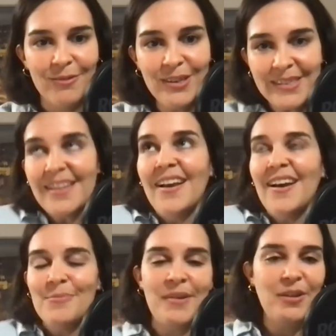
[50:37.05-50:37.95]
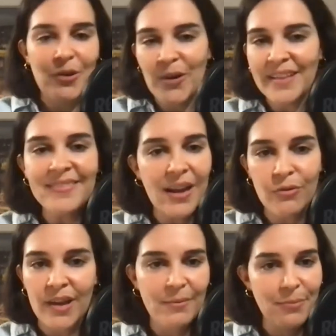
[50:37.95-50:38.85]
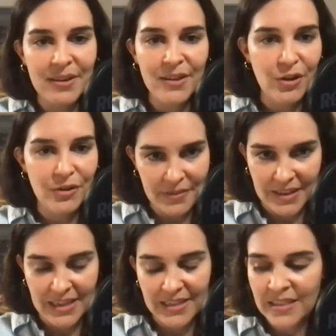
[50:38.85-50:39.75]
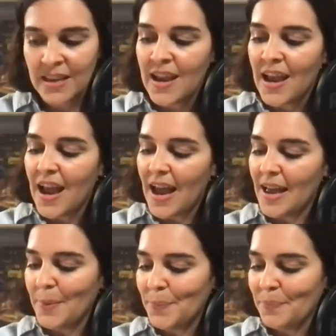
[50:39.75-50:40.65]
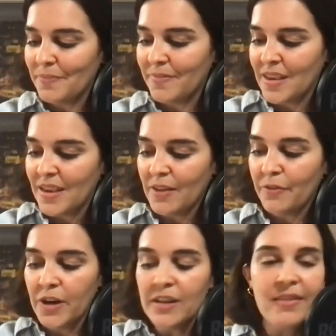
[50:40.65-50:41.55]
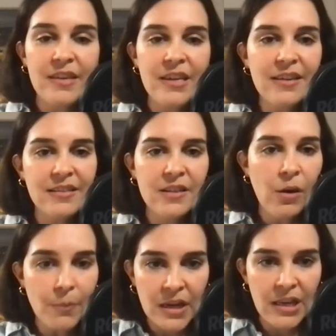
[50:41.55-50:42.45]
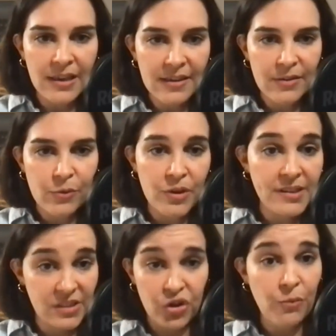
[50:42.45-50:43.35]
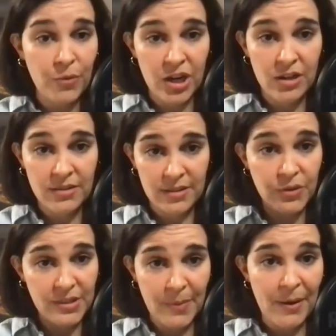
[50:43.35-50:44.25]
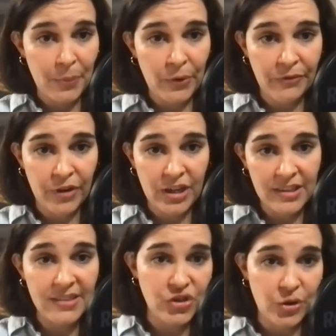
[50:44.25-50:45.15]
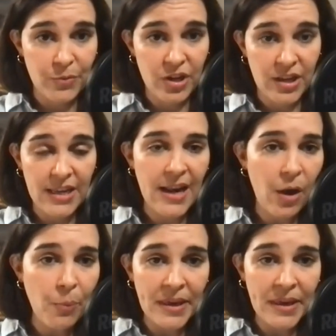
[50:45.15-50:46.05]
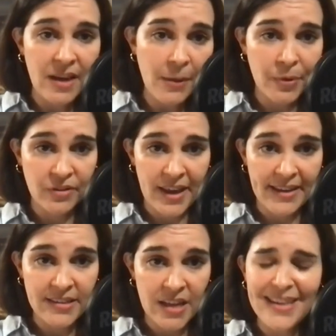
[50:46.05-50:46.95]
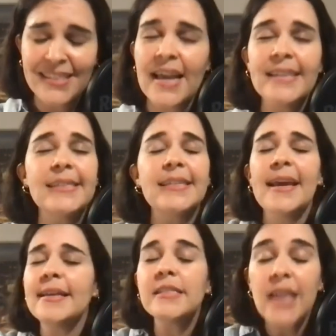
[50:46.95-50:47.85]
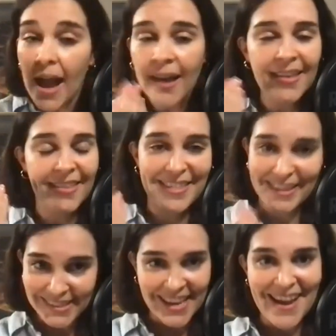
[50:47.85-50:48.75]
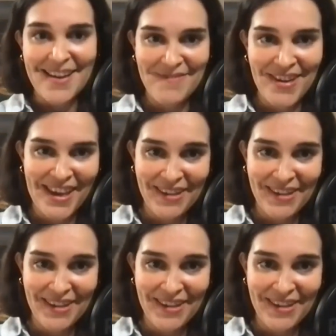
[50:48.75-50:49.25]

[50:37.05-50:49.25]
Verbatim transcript: What's up? You know, então can be a lot of things. Yeah. And funny thing, Dominic, who is German, so he's my boyfriend, he's German. He now picked up on that and he says it exactly the same.